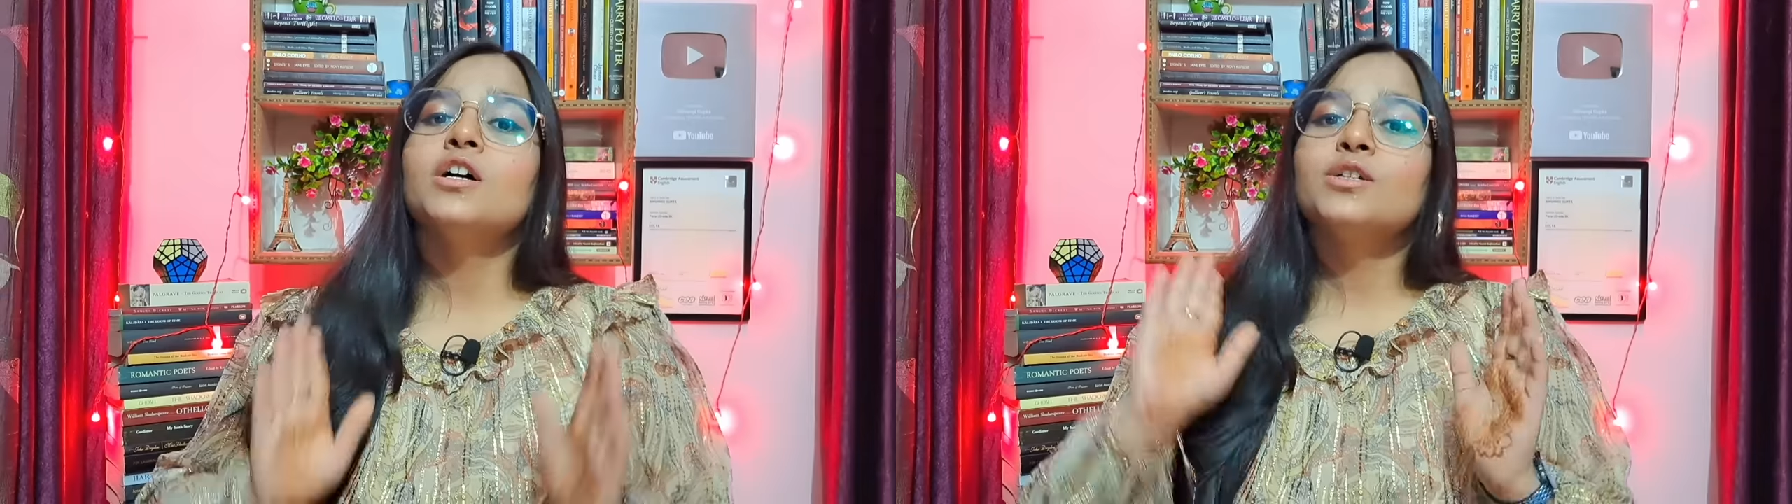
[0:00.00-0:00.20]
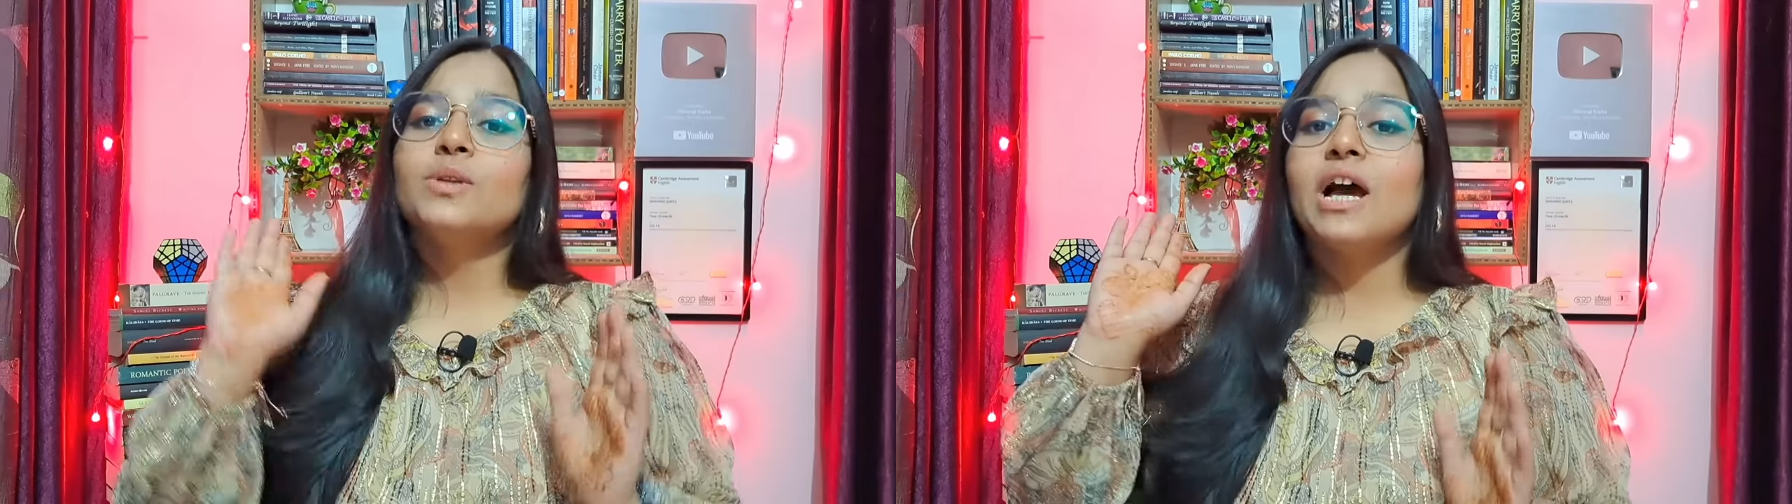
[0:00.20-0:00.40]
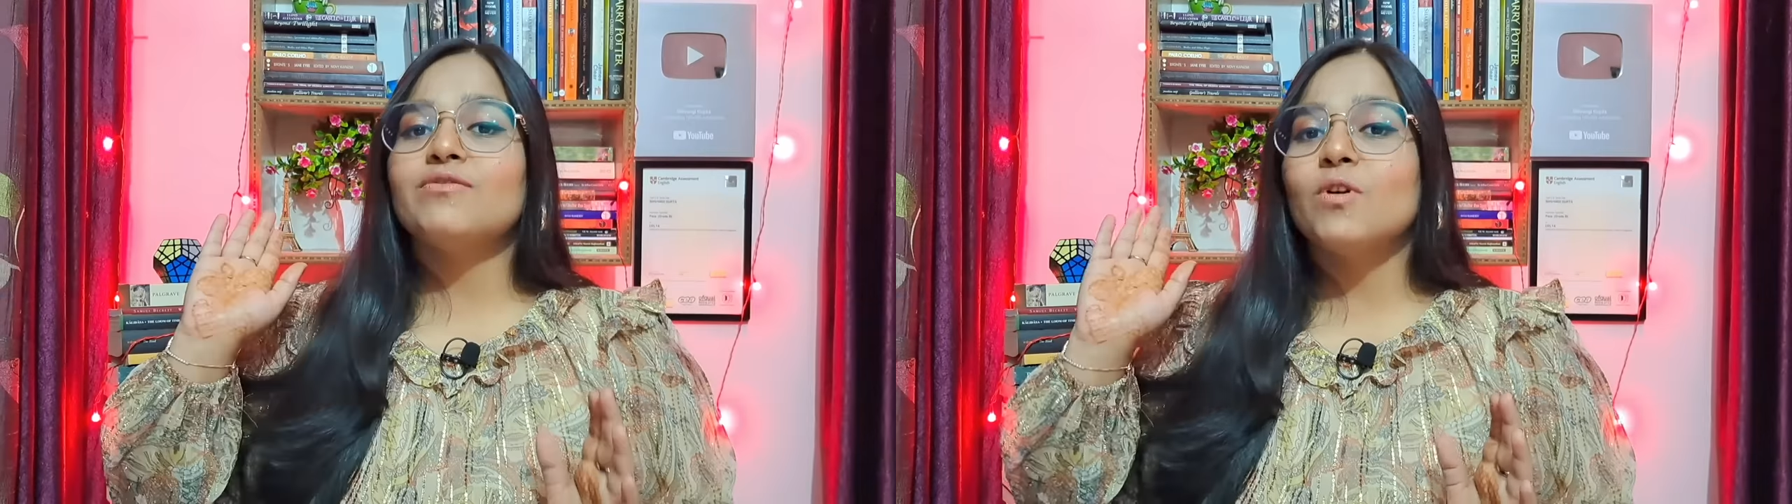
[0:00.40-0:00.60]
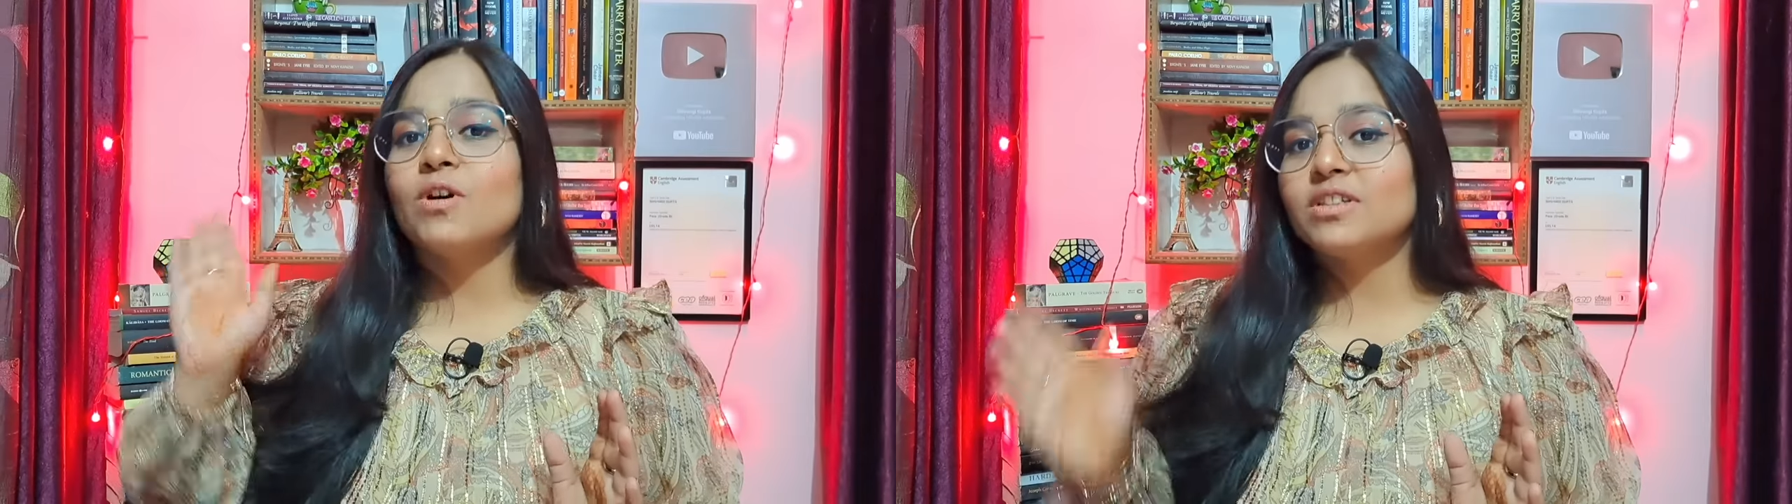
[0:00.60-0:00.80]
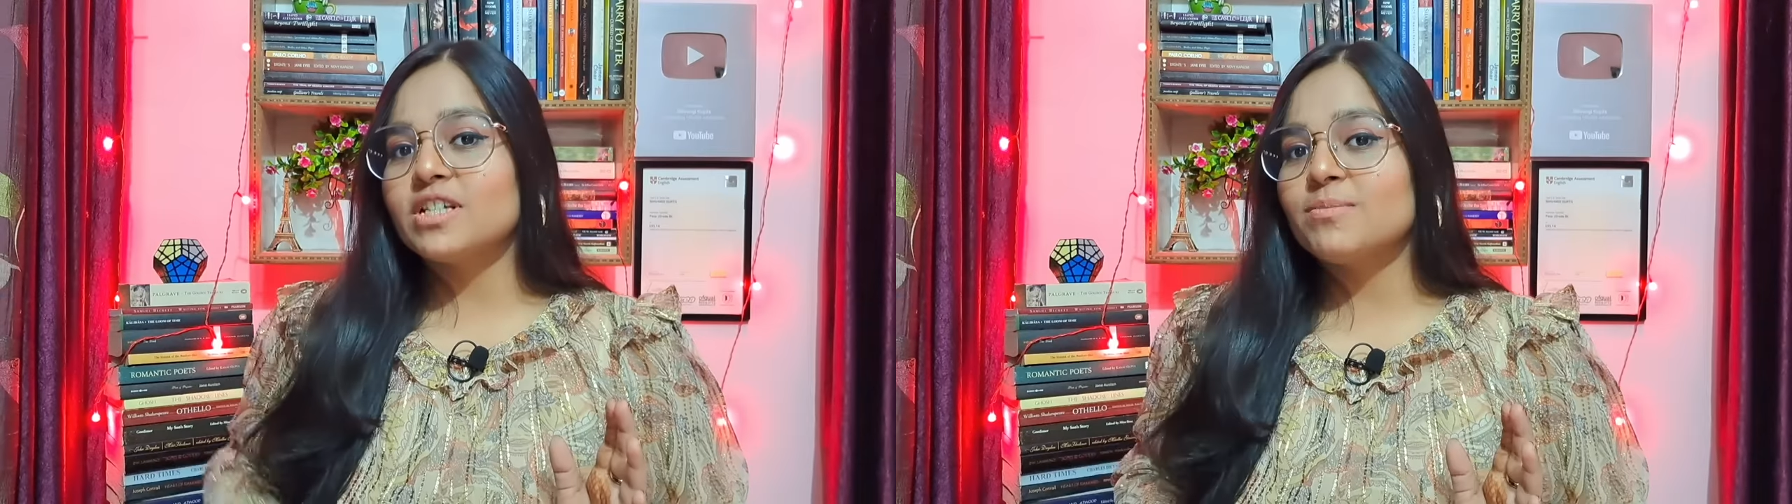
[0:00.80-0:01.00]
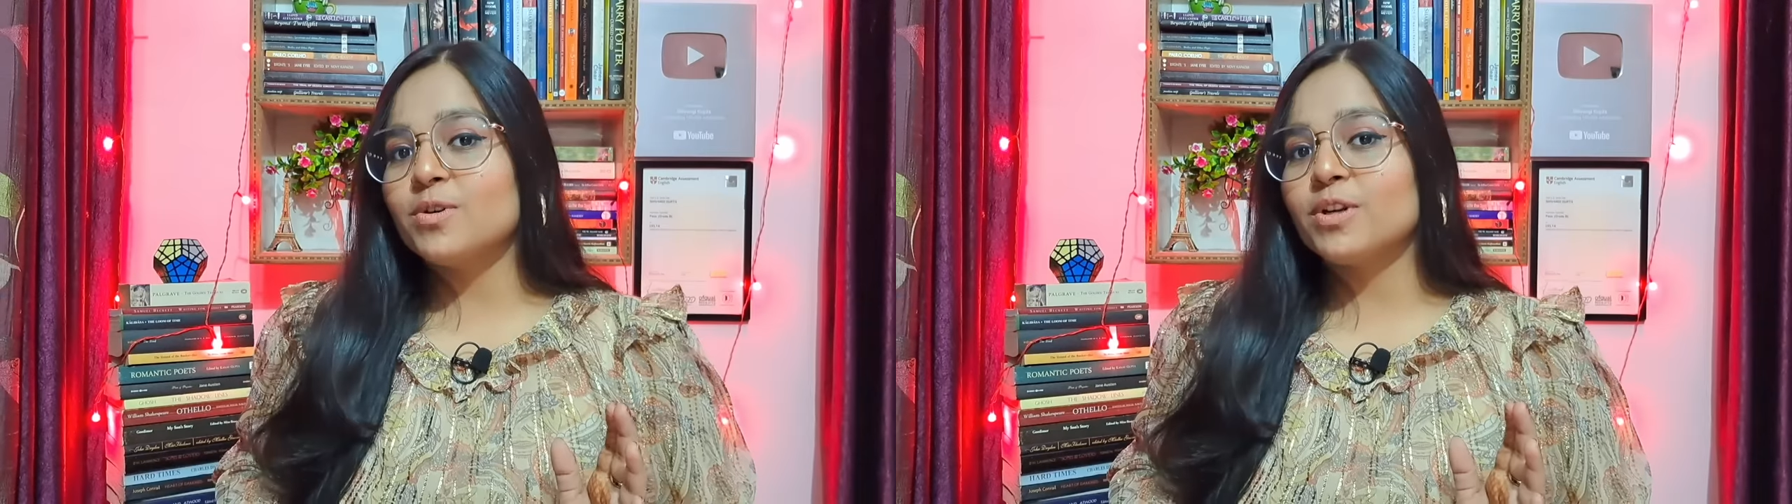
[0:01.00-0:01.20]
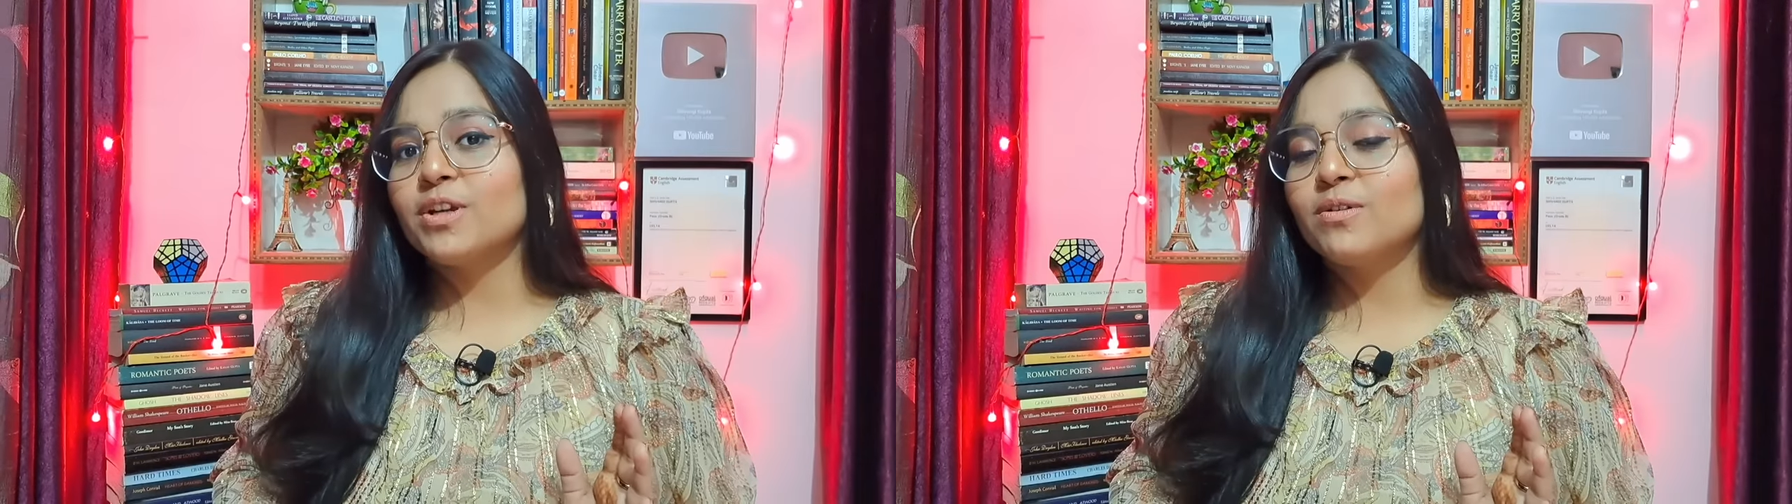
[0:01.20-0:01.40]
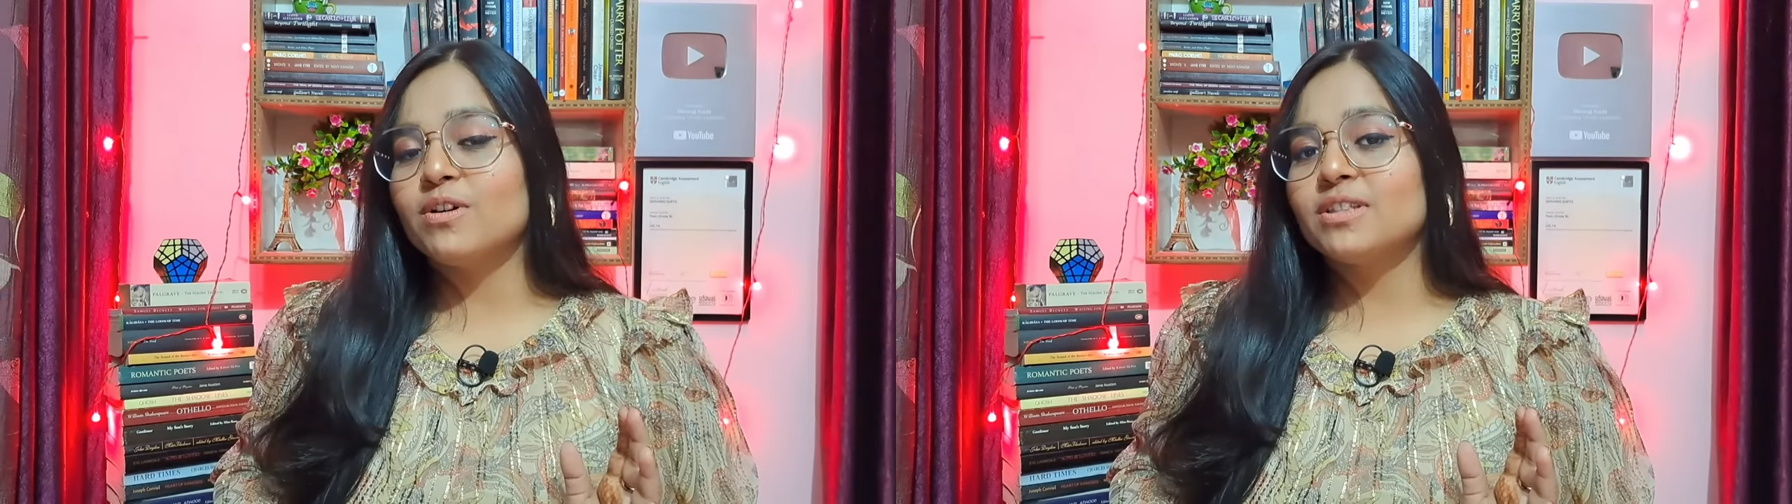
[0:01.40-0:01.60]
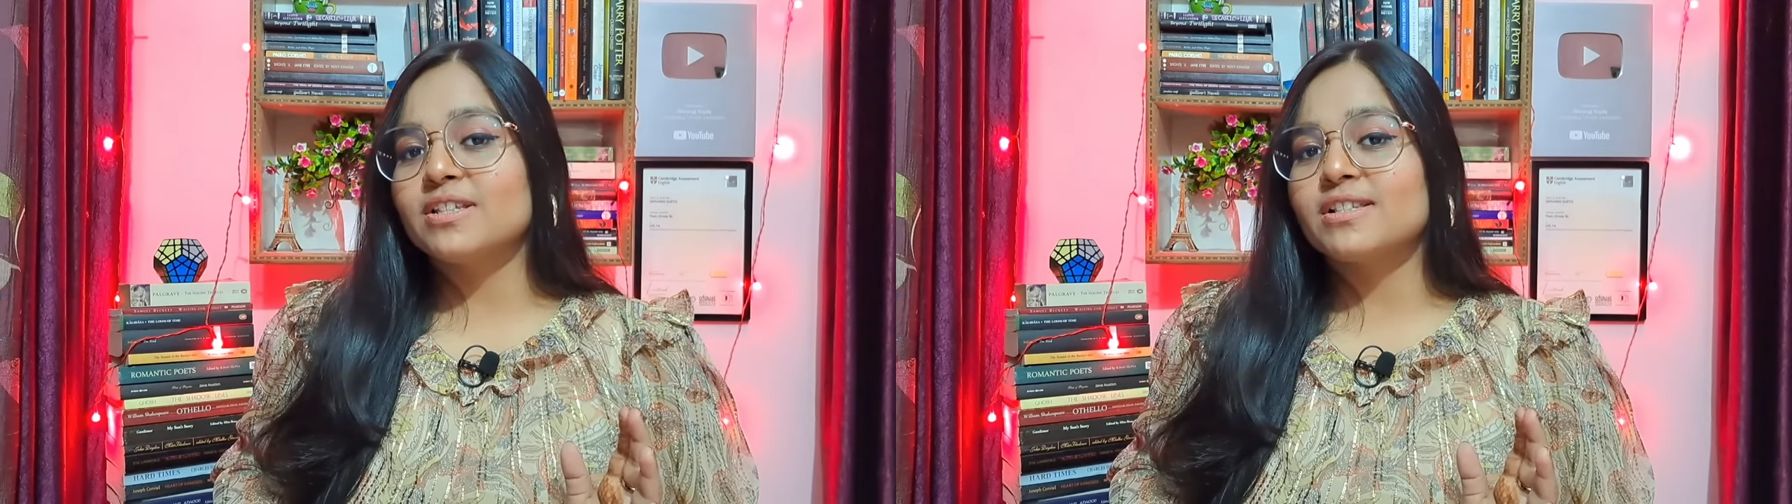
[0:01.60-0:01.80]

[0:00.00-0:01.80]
You'll have all the demo here on this